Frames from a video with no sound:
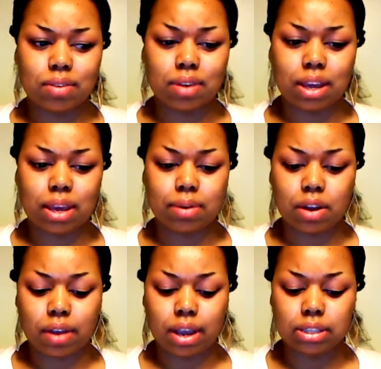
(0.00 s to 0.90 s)
they keep their
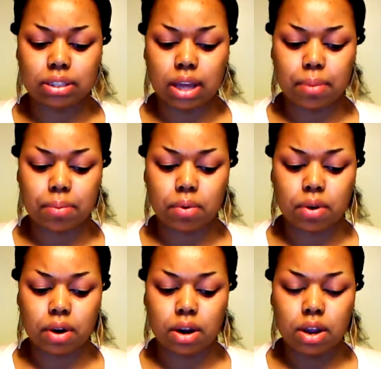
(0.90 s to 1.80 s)
grades up
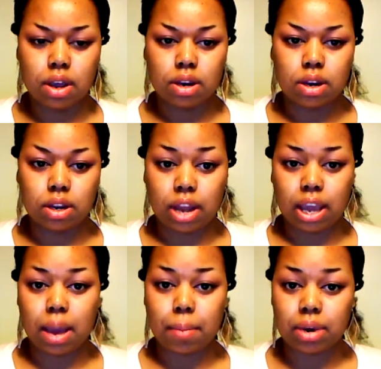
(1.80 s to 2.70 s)
or they
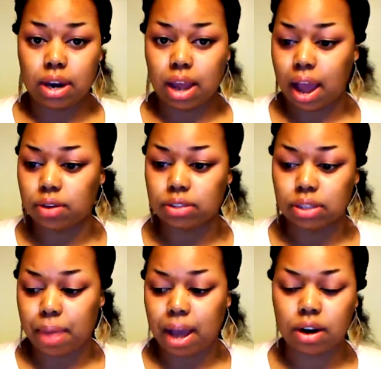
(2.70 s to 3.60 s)
come in the house
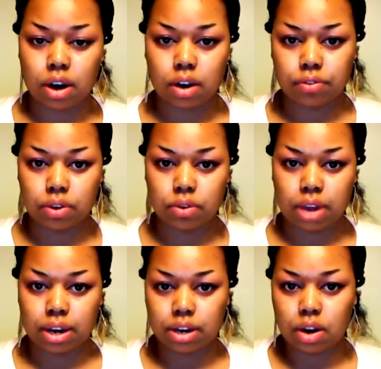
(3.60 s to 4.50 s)
at my curfew,
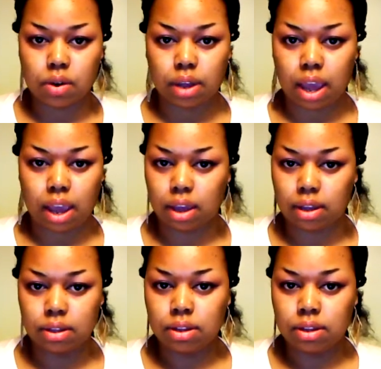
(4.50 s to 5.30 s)
that they're okay.